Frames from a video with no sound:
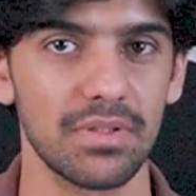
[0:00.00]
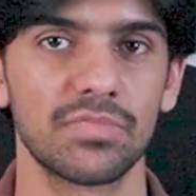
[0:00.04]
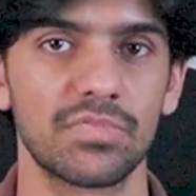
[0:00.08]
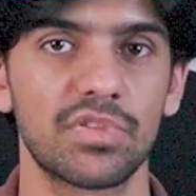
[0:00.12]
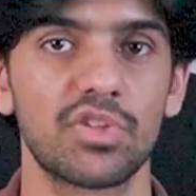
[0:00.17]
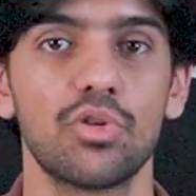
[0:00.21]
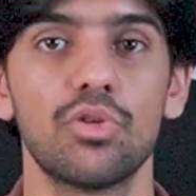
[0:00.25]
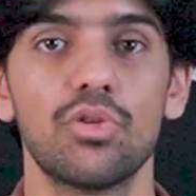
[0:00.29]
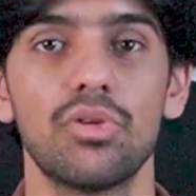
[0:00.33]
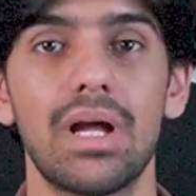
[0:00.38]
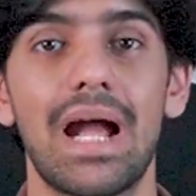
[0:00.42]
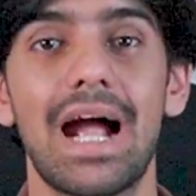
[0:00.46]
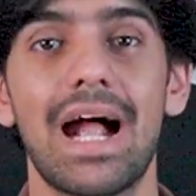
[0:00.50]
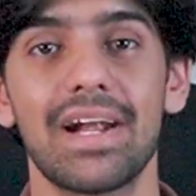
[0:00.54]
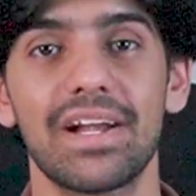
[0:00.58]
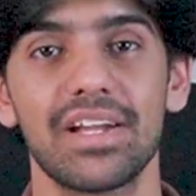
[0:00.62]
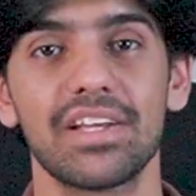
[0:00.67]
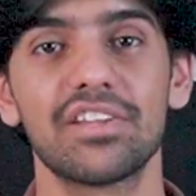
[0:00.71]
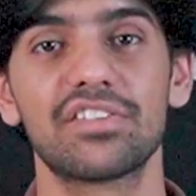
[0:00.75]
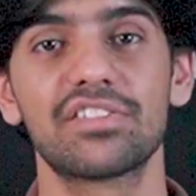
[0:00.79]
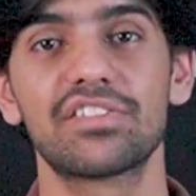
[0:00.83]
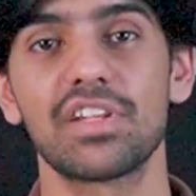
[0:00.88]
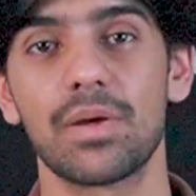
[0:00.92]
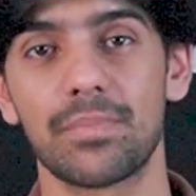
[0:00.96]
So
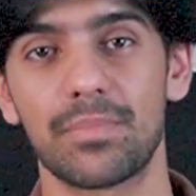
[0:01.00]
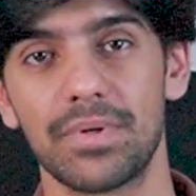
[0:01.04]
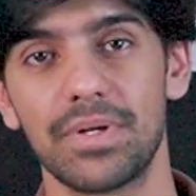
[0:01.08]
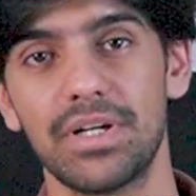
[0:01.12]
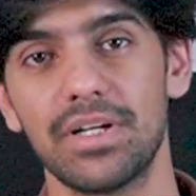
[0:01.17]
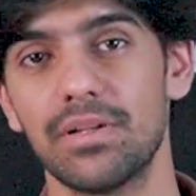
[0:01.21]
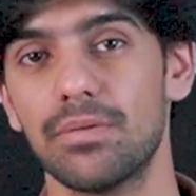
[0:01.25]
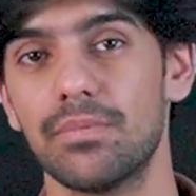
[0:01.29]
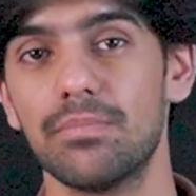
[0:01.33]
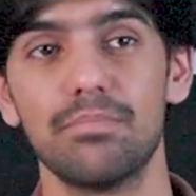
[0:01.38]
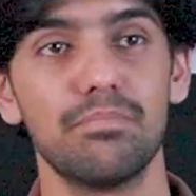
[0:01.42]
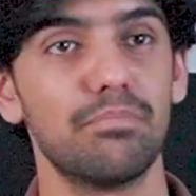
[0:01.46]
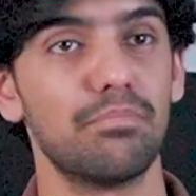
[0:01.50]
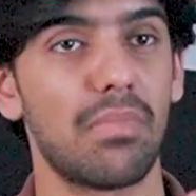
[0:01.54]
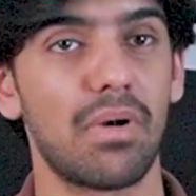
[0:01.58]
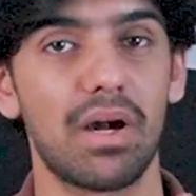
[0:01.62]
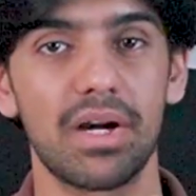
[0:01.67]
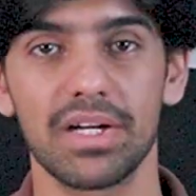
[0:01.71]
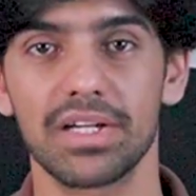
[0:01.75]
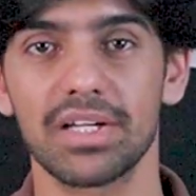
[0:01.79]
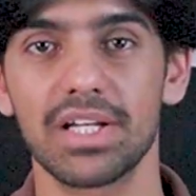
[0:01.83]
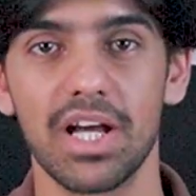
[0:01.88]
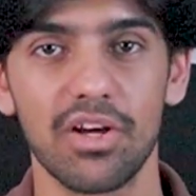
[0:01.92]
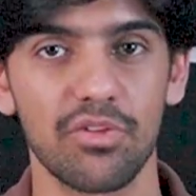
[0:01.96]
adding separate
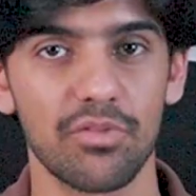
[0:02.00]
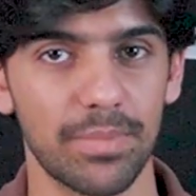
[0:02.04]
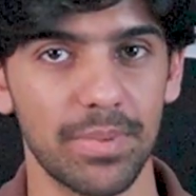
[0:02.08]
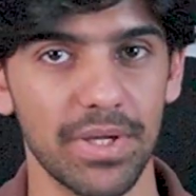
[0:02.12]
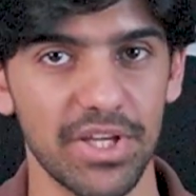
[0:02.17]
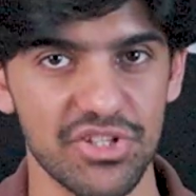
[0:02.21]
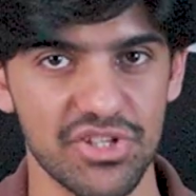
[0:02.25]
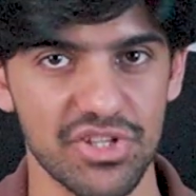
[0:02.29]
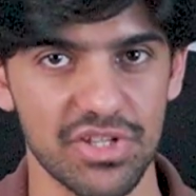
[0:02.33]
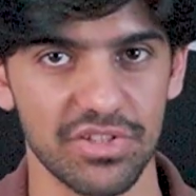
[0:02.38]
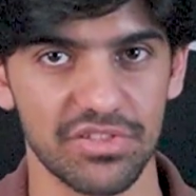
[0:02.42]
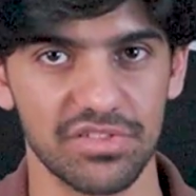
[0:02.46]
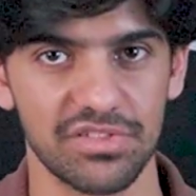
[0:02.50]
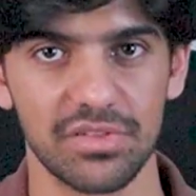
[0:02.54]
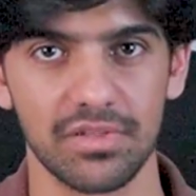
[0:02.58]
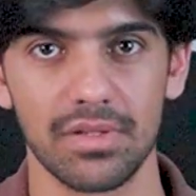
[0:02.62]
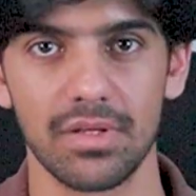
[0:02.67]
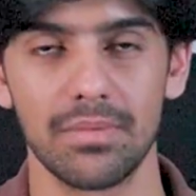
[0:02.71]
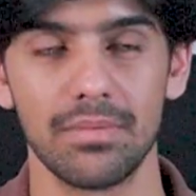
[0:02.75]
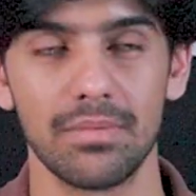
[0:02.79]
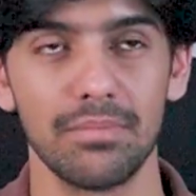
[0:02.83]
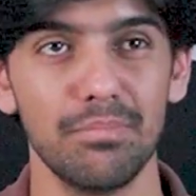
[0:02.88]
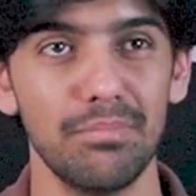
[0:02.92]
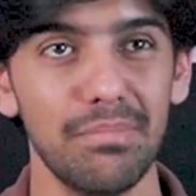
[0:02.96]
Markdown pages
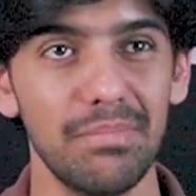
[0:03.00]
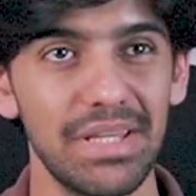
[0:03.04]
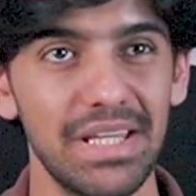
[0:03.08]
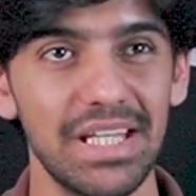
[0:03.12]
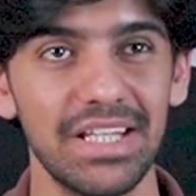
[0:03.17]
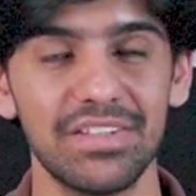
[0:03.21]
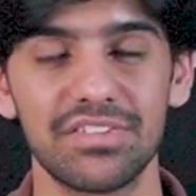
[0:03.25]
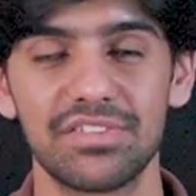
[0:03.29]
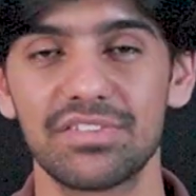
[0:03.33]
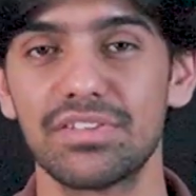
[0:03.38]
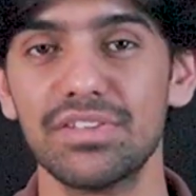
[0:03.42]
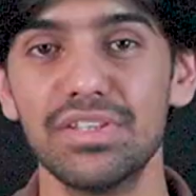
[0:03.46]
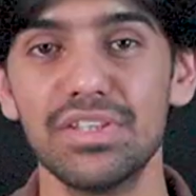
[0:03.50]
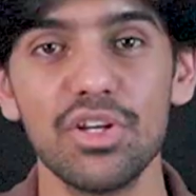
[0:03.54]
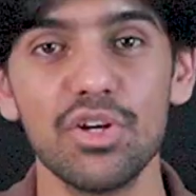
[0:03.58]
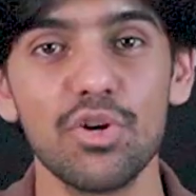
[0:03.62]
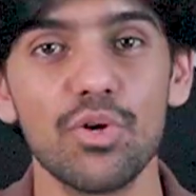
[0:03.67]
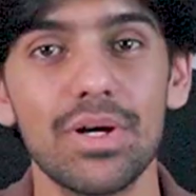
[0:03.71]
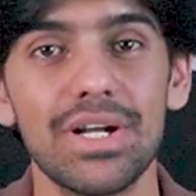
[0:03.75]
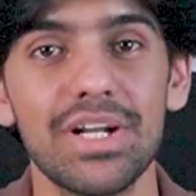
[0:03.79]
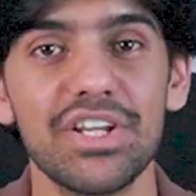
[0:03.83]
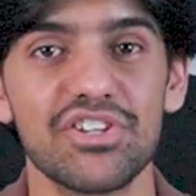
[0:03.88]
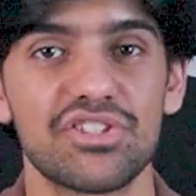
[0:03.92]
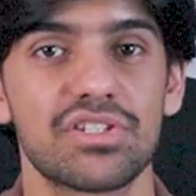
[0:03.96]
means
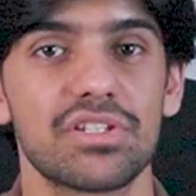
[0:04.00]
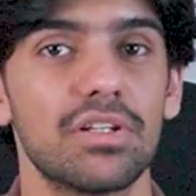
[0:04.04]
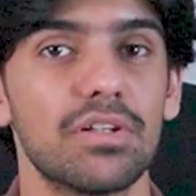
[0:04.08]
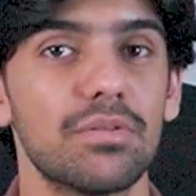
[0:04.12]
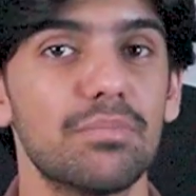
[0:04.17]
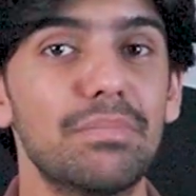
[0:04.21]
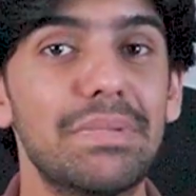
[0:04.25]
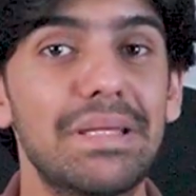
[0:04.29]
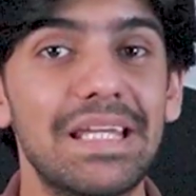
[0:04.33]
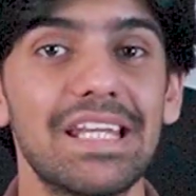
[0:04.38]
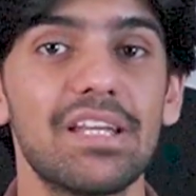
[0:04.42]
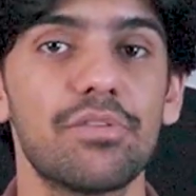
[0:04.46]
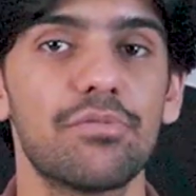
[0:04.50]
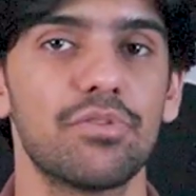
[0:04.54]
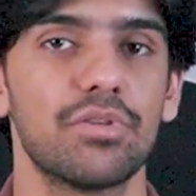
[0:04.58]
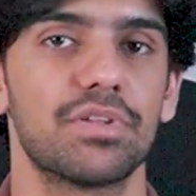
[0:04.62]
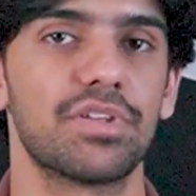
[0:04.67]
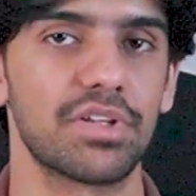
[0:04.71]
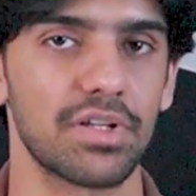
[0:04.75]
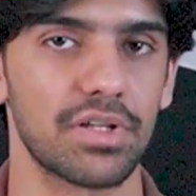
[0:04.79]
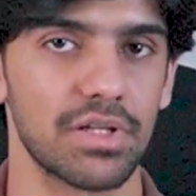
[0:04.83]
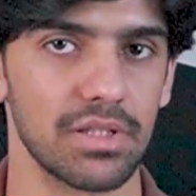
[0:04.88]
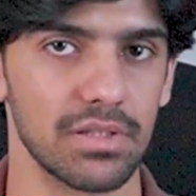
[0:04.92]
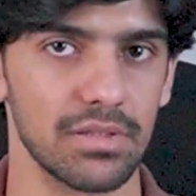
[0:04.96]
no additional meaningful
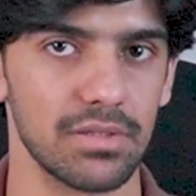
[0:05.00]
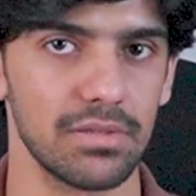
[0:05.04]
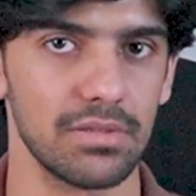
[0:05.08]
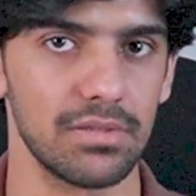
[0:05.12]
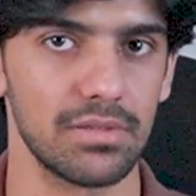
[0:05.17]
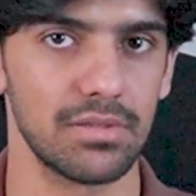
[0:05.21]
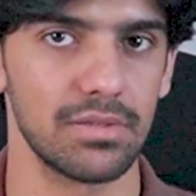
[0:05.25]
signal.